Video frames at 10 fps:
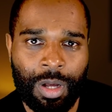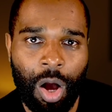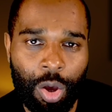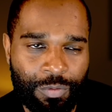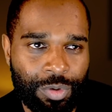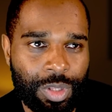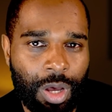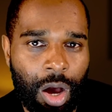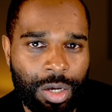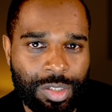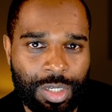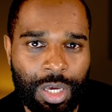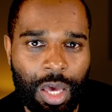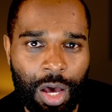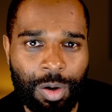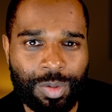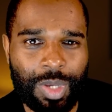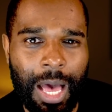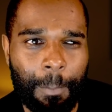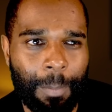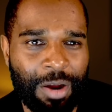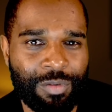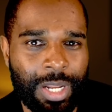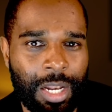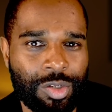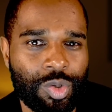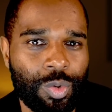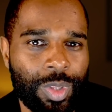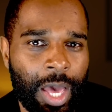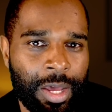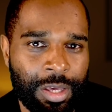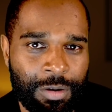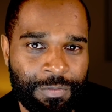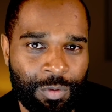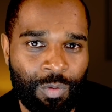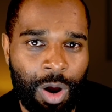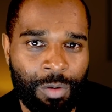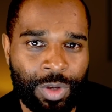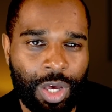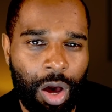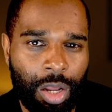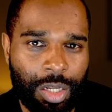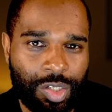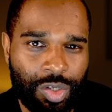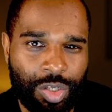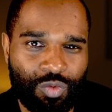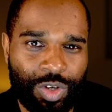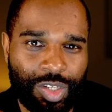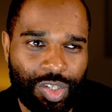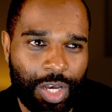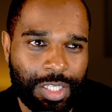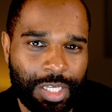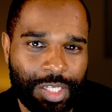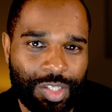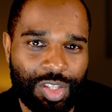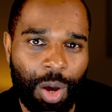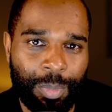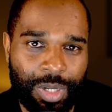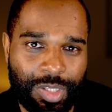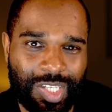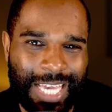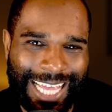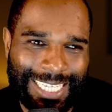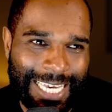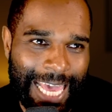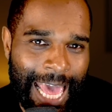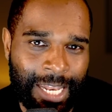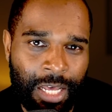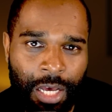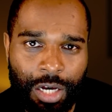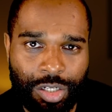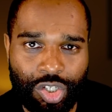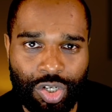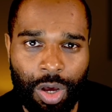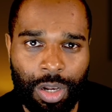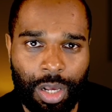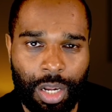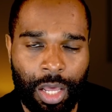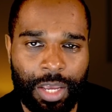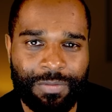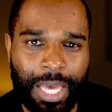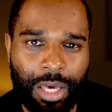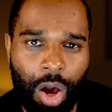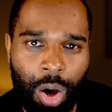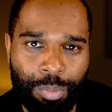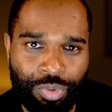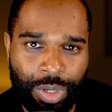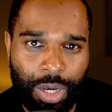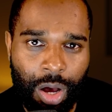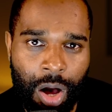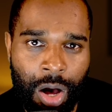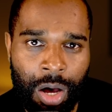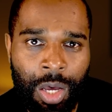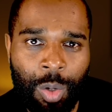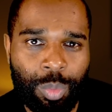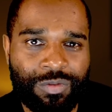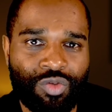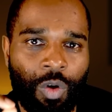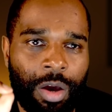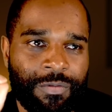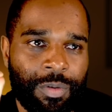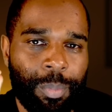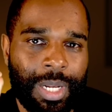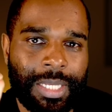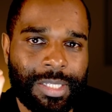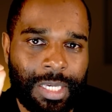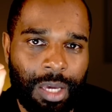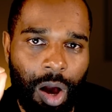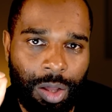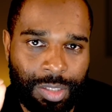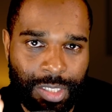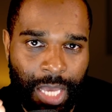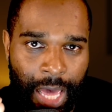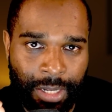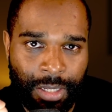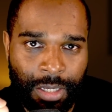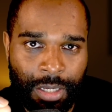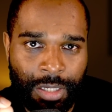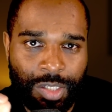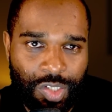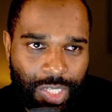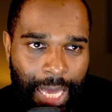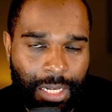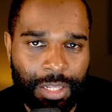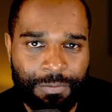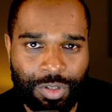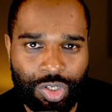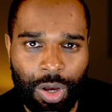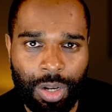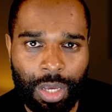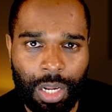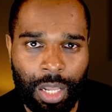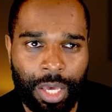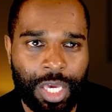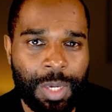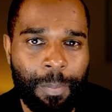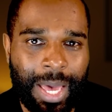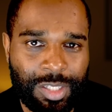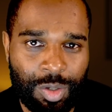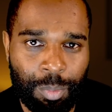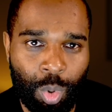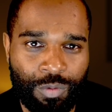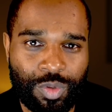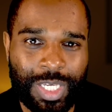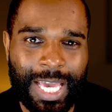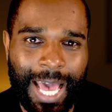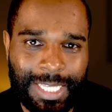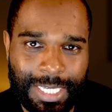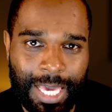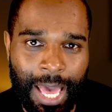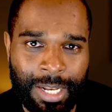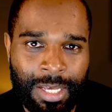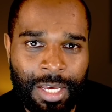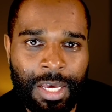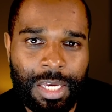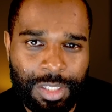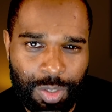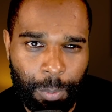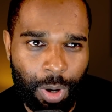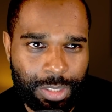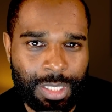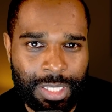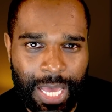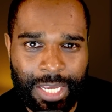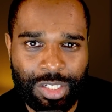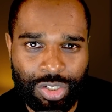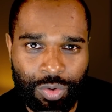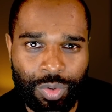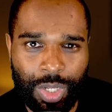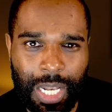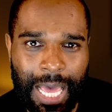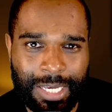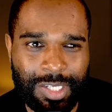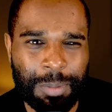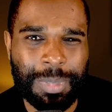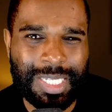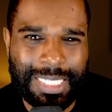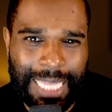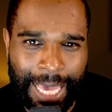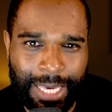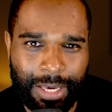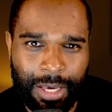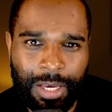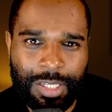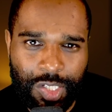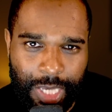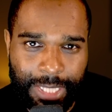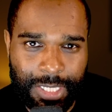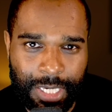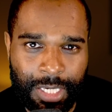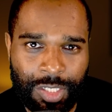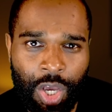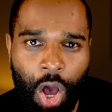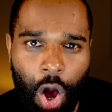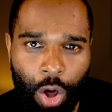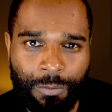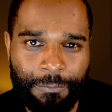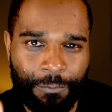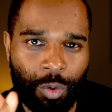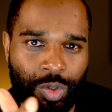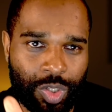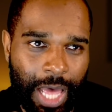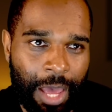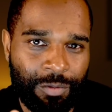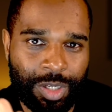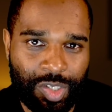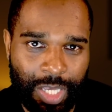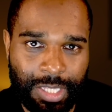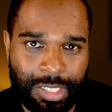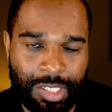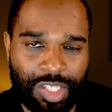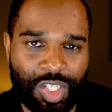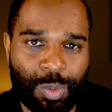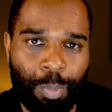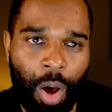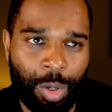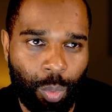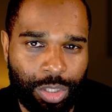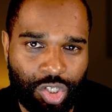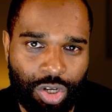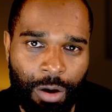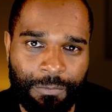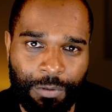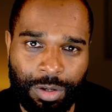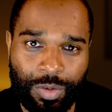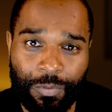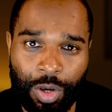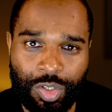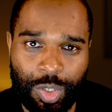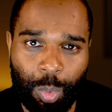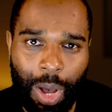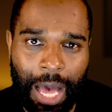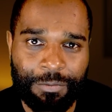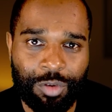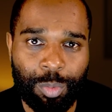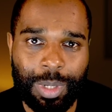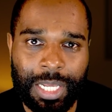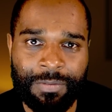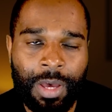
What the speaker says: over at the guys and girls at Maranello Scuderia Ferrari, Carlos Sainz reasserting his dominance yet again at Charles Leclerc. If they can't bring a car with drivability on 10, sadly for Charles Leclerc, he metamorphs yet again into modern day Jean Lazy. Mistake settings, unforced error settings, despite what the Charles Fossey will have you believe.